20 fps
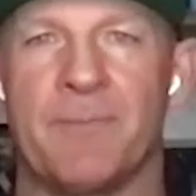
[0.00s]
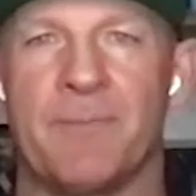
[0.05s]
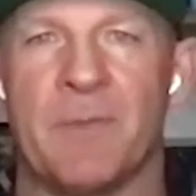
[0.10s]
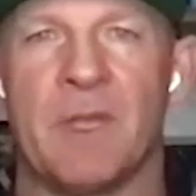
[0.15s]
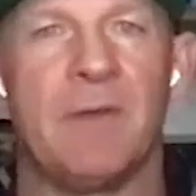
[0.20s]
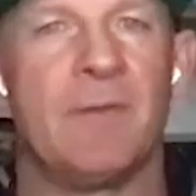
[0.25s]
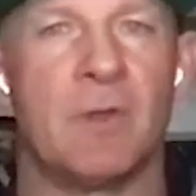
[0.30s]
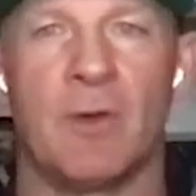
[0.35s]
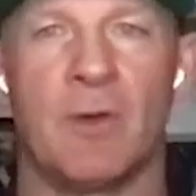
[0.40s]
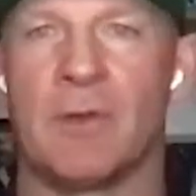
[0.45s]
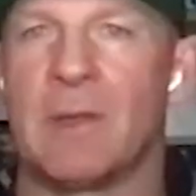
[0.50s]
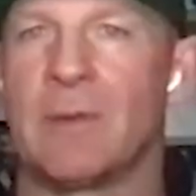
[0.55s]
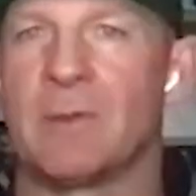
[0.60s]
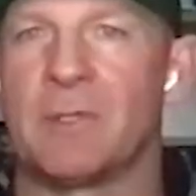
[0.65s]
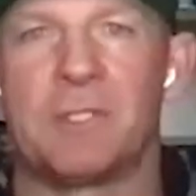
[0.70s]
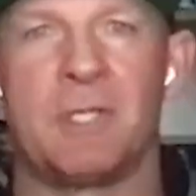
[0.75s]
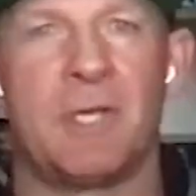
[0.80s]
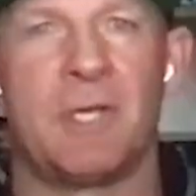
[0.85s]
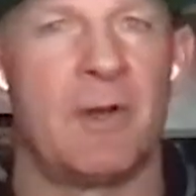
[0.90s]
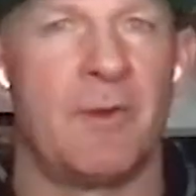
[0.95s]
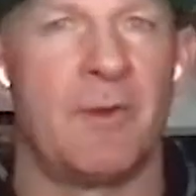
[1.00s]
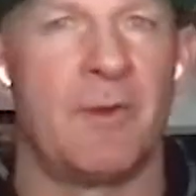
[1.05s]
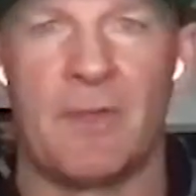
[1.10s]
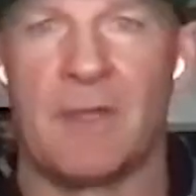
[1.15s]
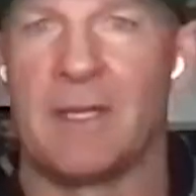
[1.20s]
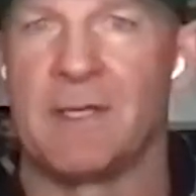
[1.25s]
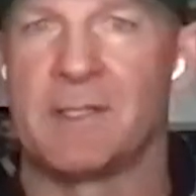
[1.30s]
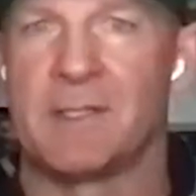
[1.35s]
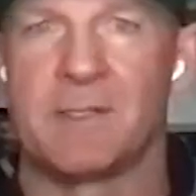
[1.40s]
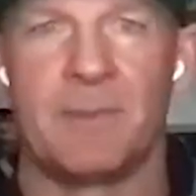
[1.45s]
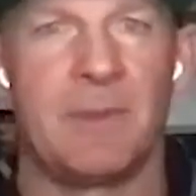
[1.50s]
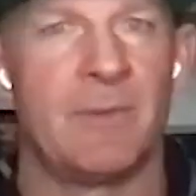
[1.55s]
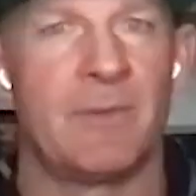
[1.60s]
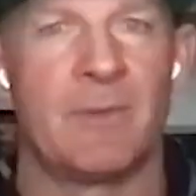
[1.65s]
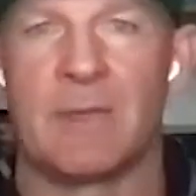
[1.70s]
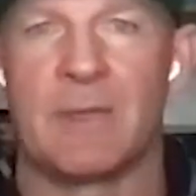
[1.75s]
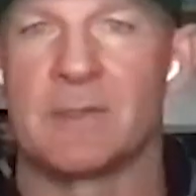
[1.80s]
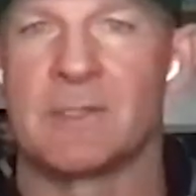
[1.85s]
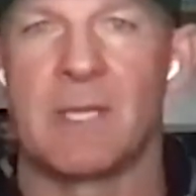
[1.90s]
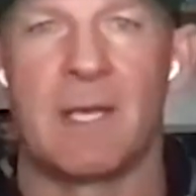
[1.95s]
Even though they were sharing things to me, but
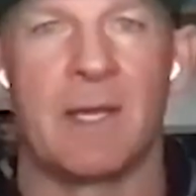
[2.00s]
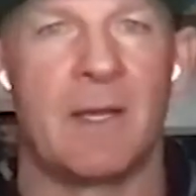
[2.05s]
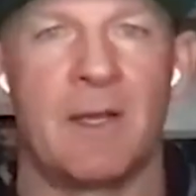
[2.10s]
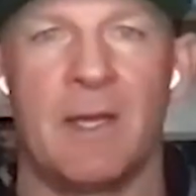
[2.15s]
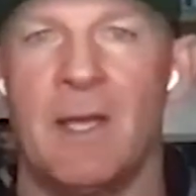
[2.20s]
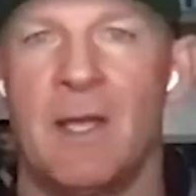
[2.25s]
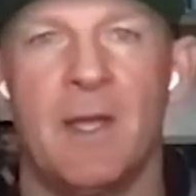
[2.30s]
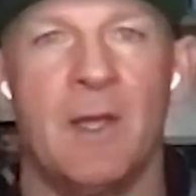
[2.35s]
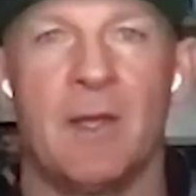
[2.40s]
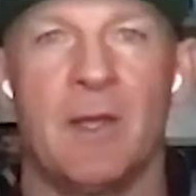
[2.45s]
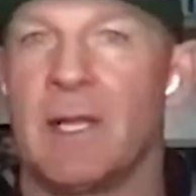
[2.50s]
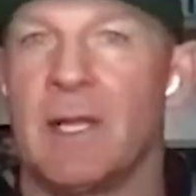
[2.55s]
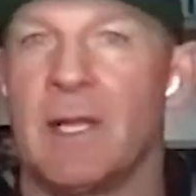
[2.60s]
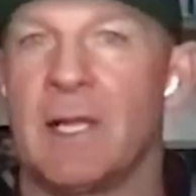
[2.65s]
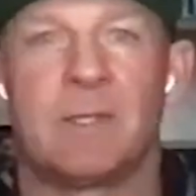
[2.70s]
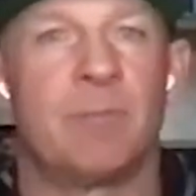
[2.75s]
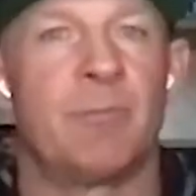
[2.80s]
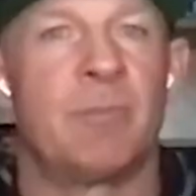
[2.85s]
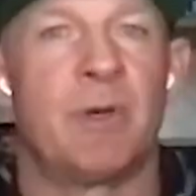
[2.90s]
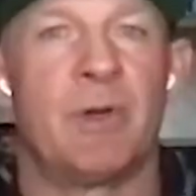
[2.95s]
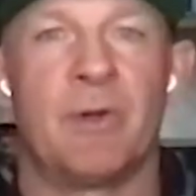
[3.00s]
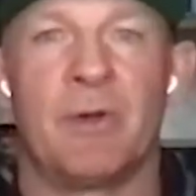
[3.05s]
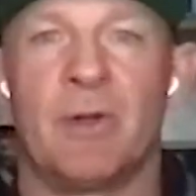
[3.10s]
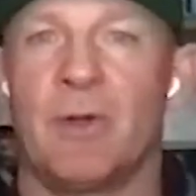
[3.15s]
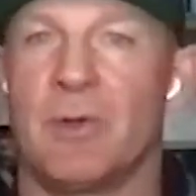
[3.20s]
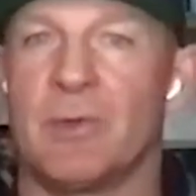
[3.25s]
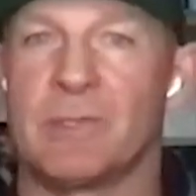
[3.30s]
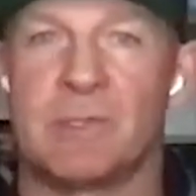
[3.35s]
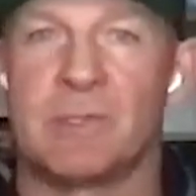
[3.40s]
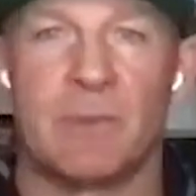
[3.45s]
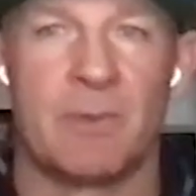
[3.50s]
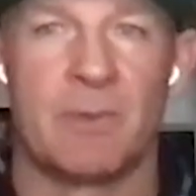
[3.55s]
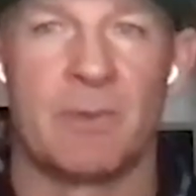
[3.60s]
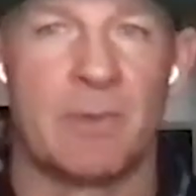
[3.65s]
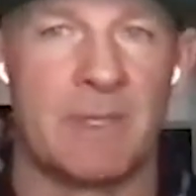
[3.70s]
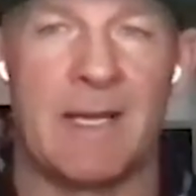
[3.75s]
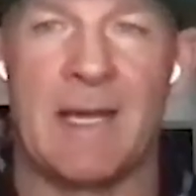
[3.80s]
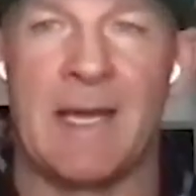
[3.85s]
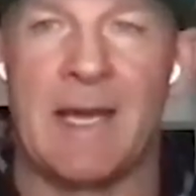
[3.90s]
I was like the burn holes that were going to